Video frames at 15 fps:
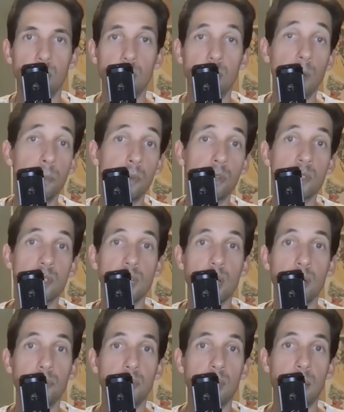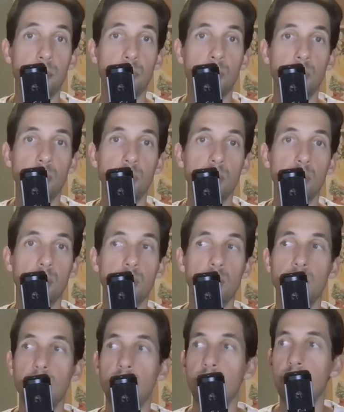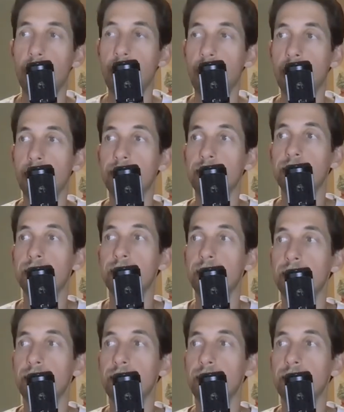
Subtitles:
You're helping yourself at that point. And